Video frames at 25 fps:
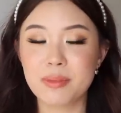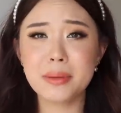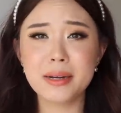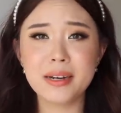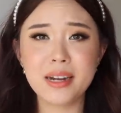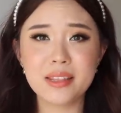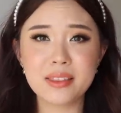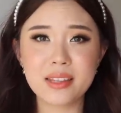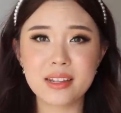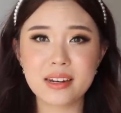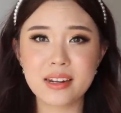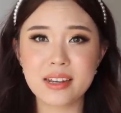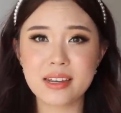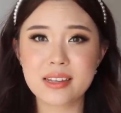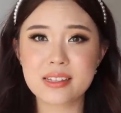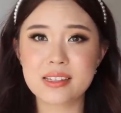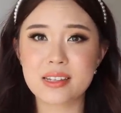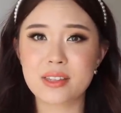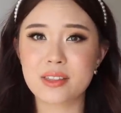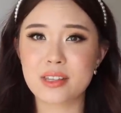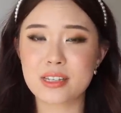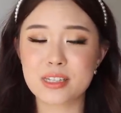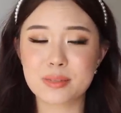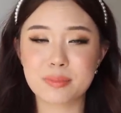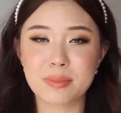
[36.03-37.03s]
But nonetheless,
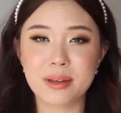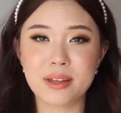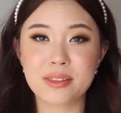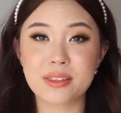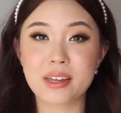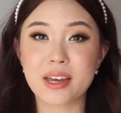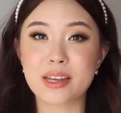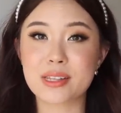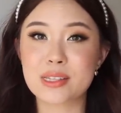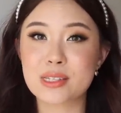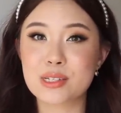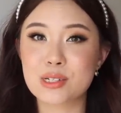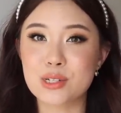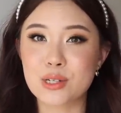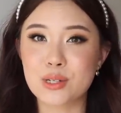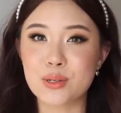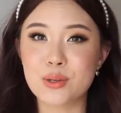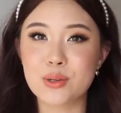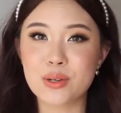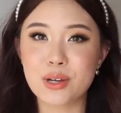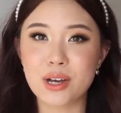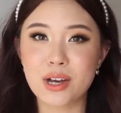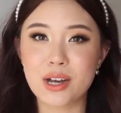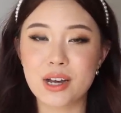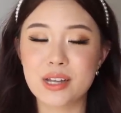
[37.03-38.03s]
this month I
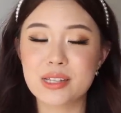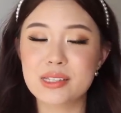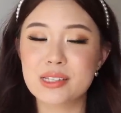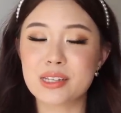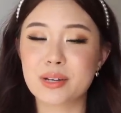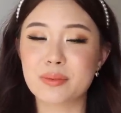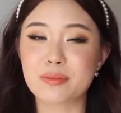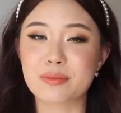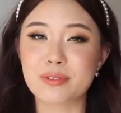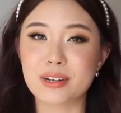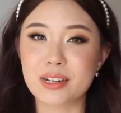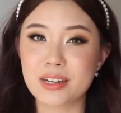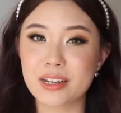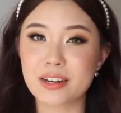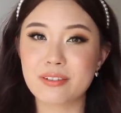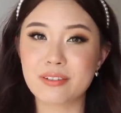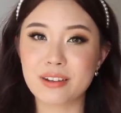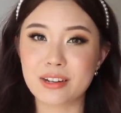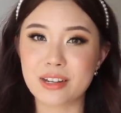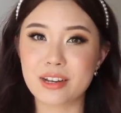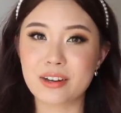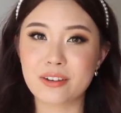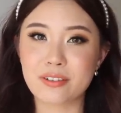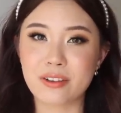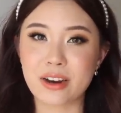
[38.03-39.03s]
still got some really,
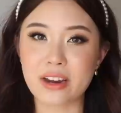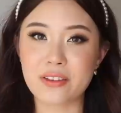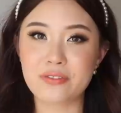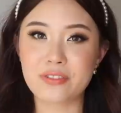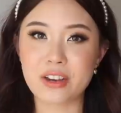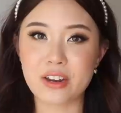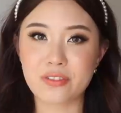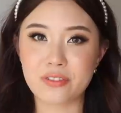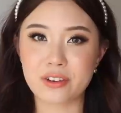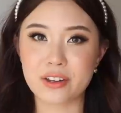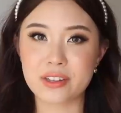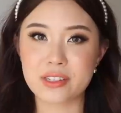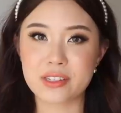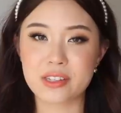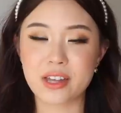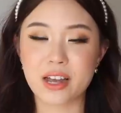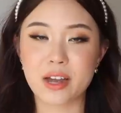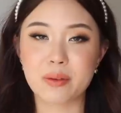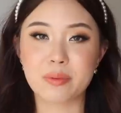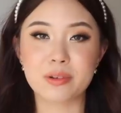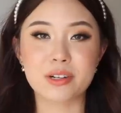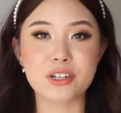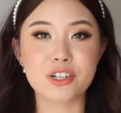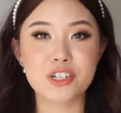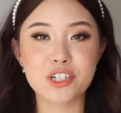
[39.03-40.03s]
really great favorites that I
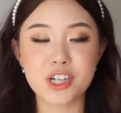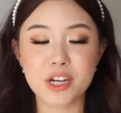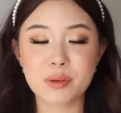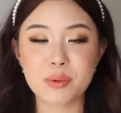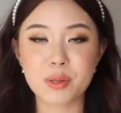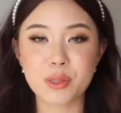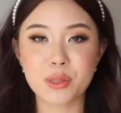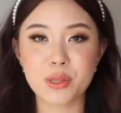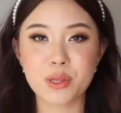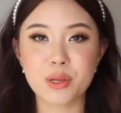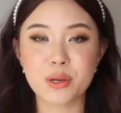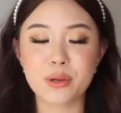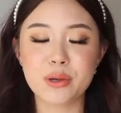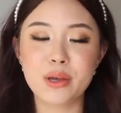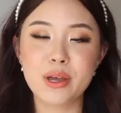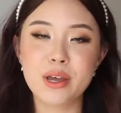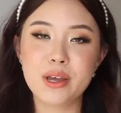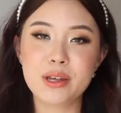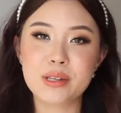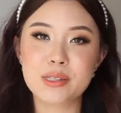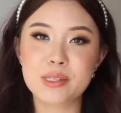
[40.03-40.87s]
want to share with you.